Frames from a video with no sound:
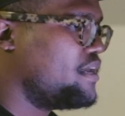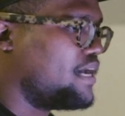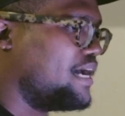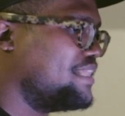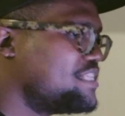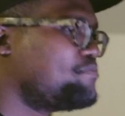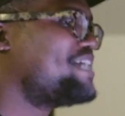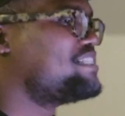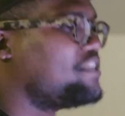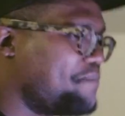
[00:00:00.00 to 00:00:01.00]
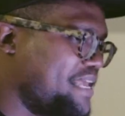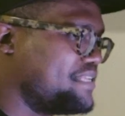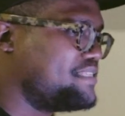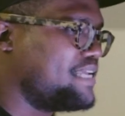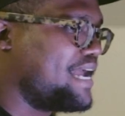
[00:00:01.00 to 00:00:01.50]
Uh, this past
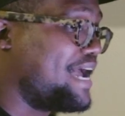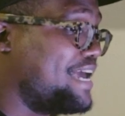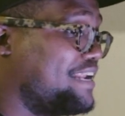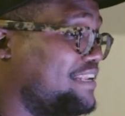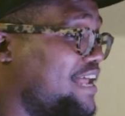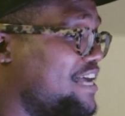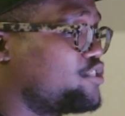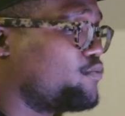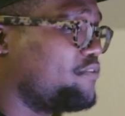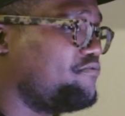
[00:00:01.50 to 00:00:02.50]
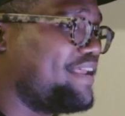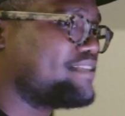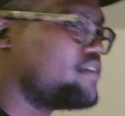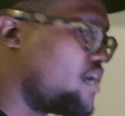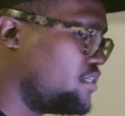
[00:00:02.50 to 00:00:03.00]
Independence Day, I had a lot to
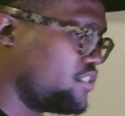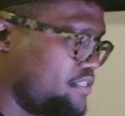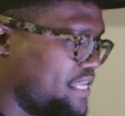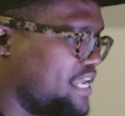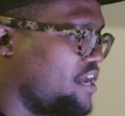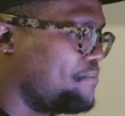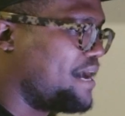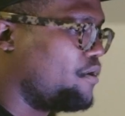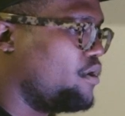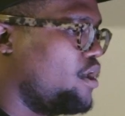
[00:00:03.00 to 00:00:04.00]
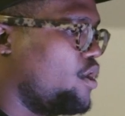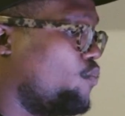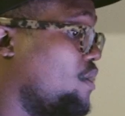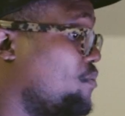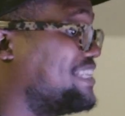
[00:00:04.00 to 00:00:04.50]
reflect on, just thinking about
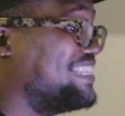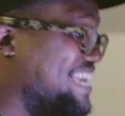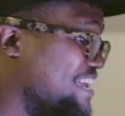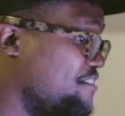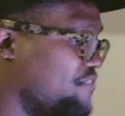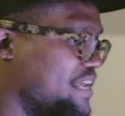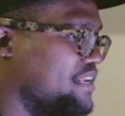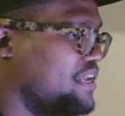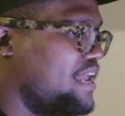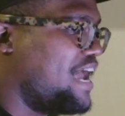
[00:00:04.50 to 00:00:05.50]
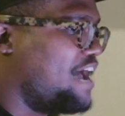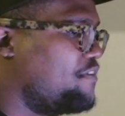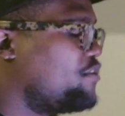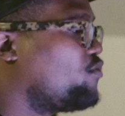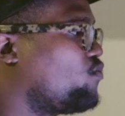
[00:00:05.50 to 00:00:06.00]
where we live, and I
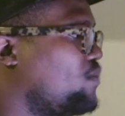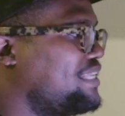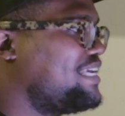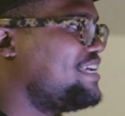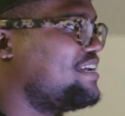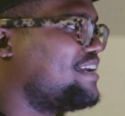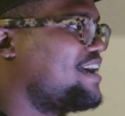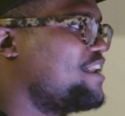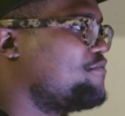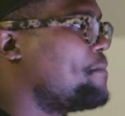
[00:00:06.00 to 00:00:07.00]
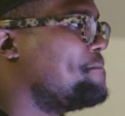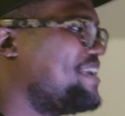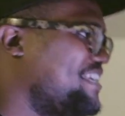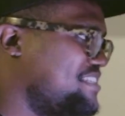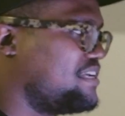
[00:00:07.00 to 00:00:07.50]
found a really kind of
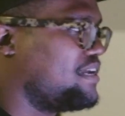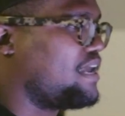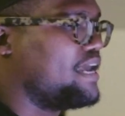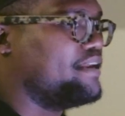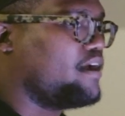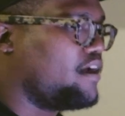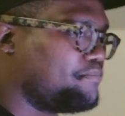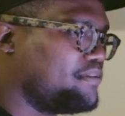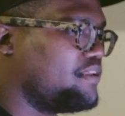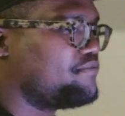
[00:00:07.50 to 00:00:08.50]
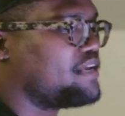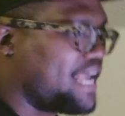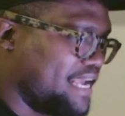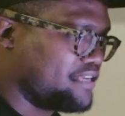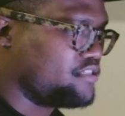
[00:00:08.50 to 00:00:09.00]
amazing and
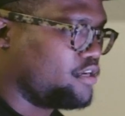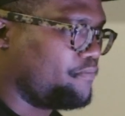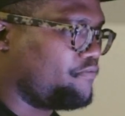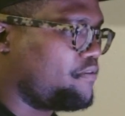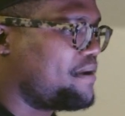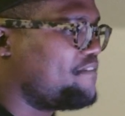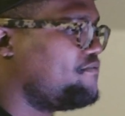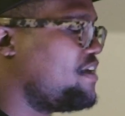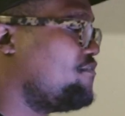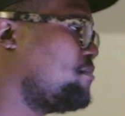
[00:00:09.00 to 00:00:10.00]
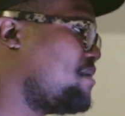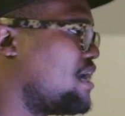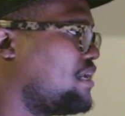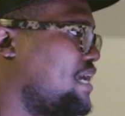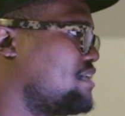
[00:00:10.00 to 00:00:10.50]
uplifting excerpt from my favorite
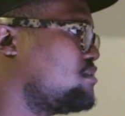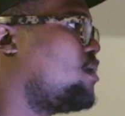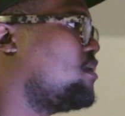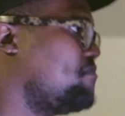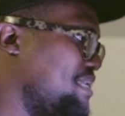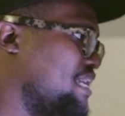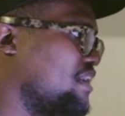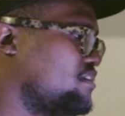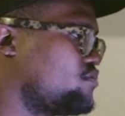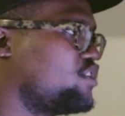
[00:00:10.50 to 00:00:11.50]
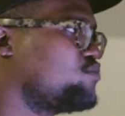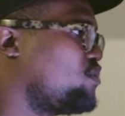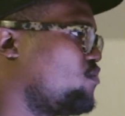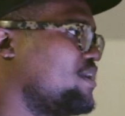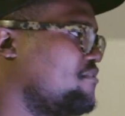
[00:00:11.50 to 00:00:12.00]
podcast on being. So I just
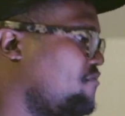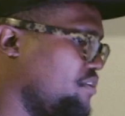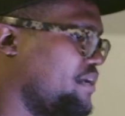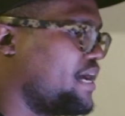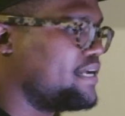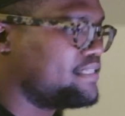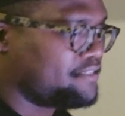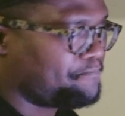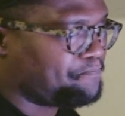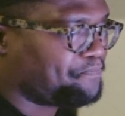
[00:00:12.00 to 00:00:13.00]
want to read it for you guys.